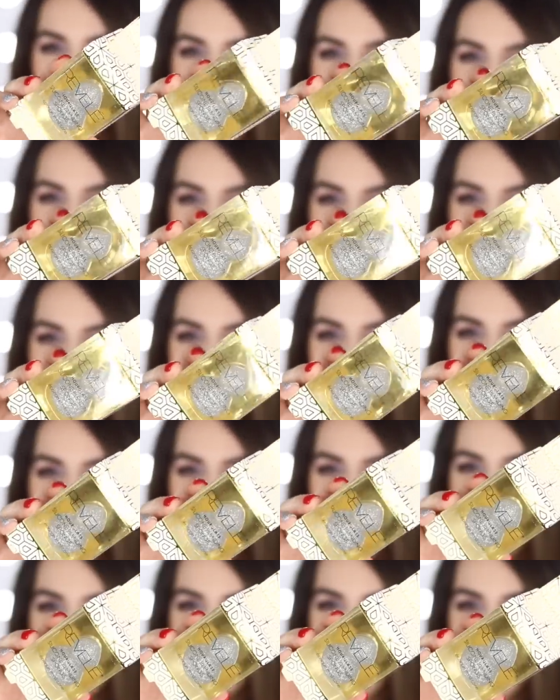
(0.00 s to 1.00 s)
It has like
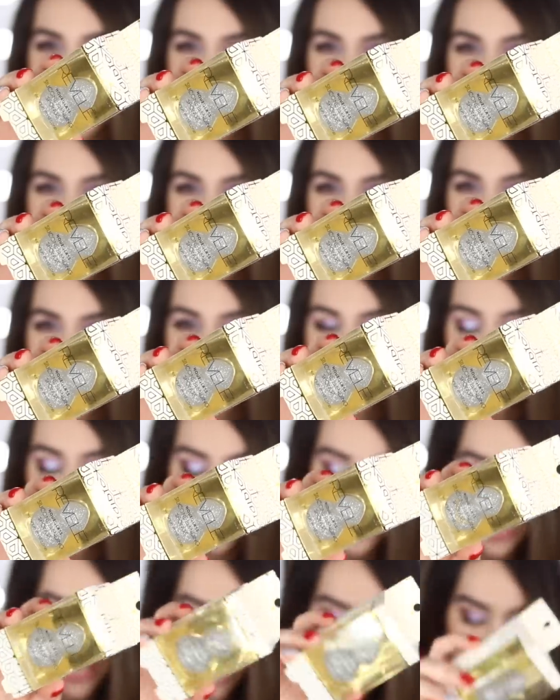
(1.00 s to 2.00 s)
glitter on it. That's
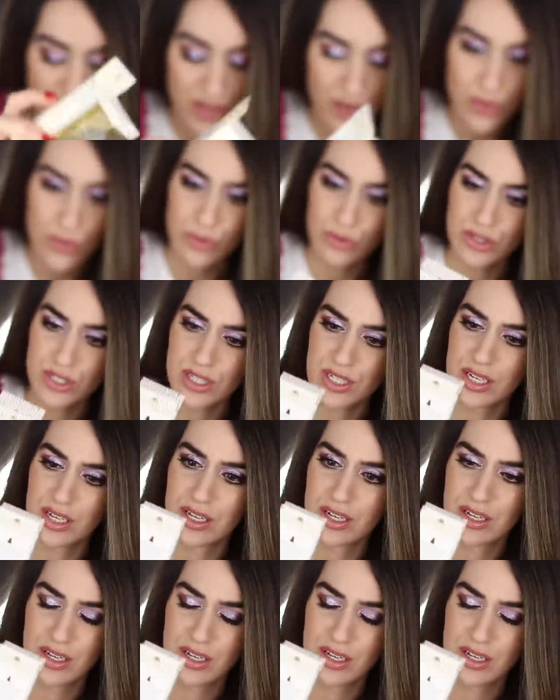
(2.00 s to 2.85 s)
really cute.